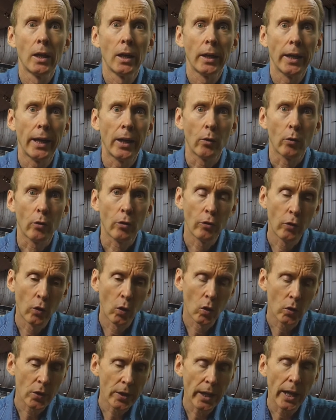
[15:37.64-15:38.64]
Now, there are
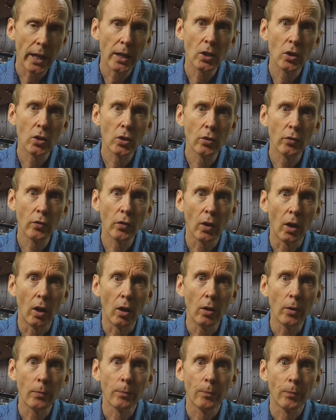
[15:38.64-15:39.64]
4 stages to
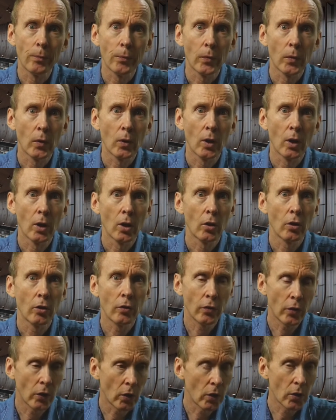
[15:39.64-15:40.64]
flow.
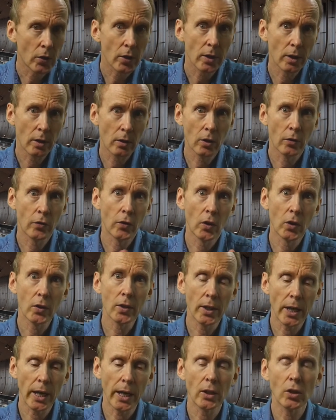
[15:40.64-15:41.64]
The first
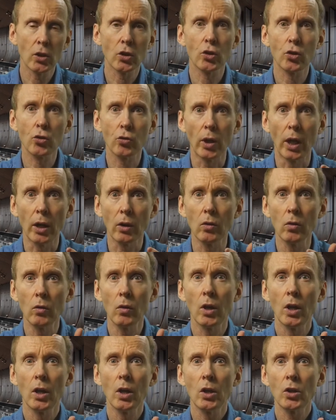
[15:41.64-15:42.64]
stage is
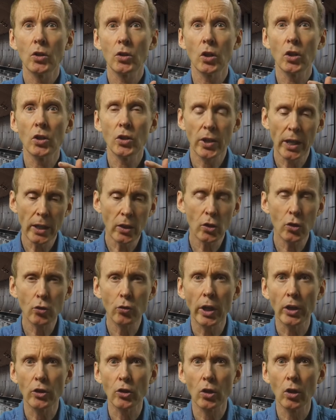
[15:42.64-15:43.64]
struggle. So you set a
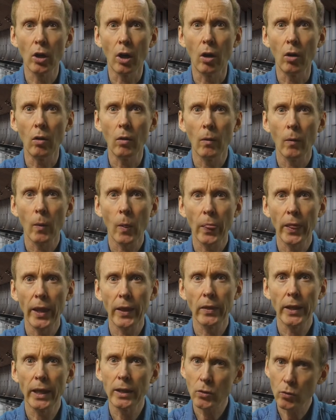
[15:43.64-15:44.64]
stretch goal
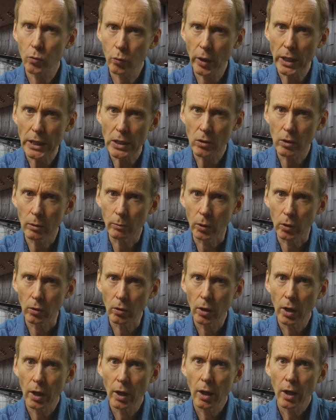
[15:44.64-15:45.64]
that's
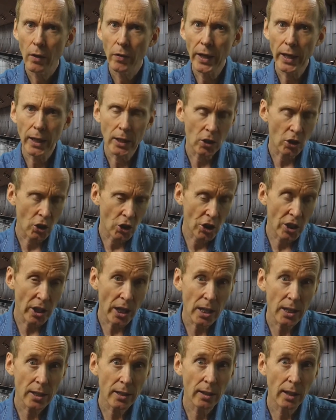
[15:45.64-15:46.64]
reasonable, that has
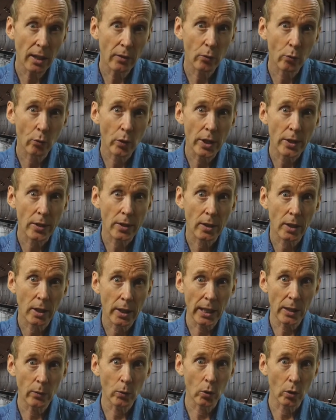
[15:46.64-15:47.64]
just enough risk to
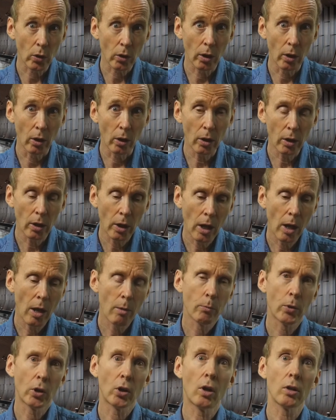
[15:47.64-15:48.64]
keep you alert,
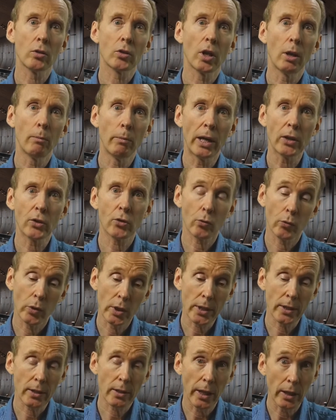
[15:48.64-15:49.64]
but not so much
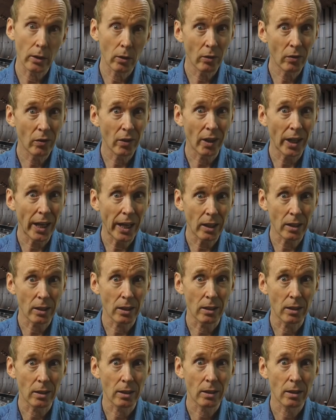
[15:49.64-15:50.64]
risk that you feel
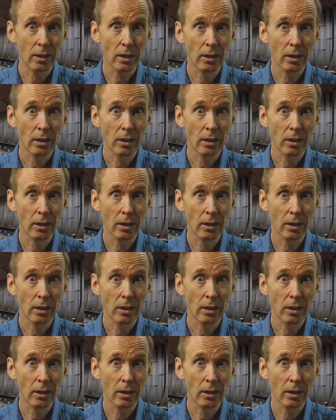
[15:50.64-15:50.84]
anxious.